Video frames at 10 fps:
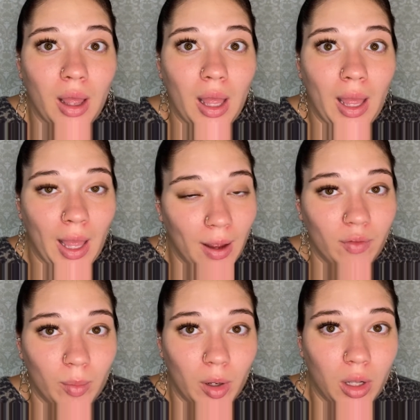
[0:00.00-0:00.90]
have
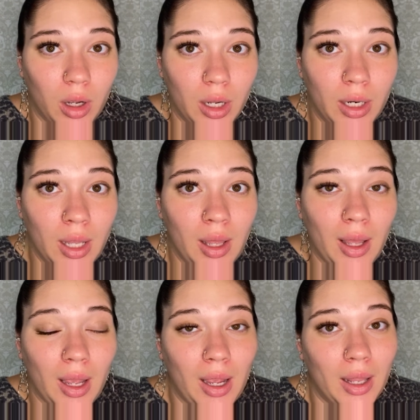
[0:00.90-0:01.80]
them all on,
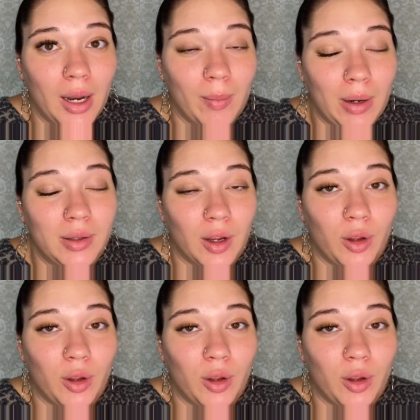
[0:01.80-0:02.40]
and I'm gonna tell